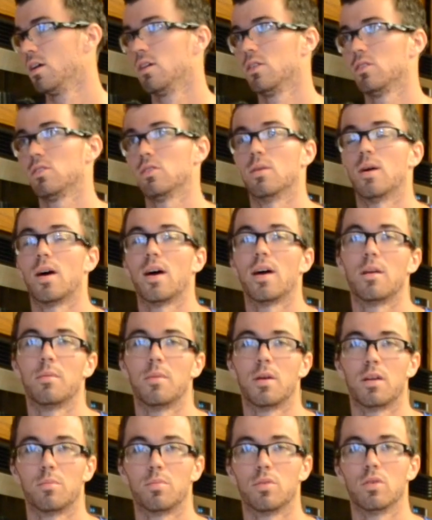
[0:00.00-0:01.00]
so a higher
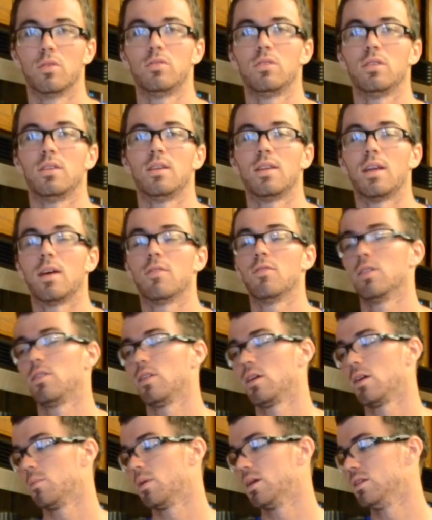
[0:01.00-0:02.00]
amount of protein and
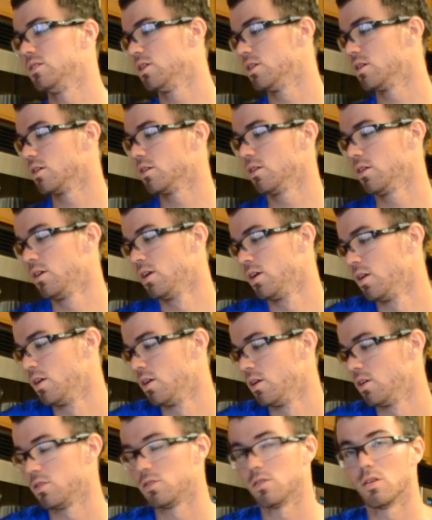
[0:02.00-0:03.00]
everything in my dinner.
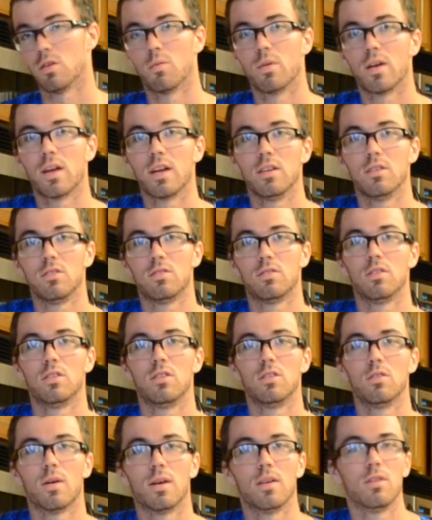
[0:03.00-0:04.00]
So what I used to
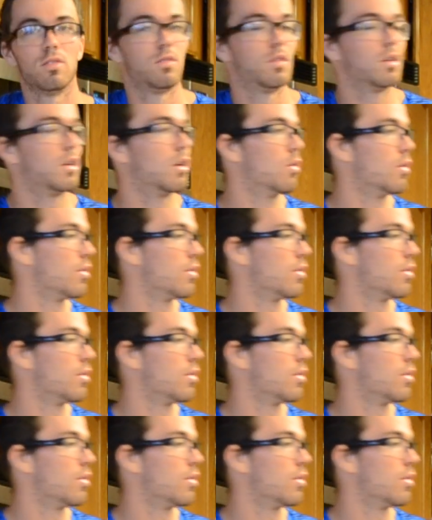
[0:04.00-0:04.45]
do, I used to go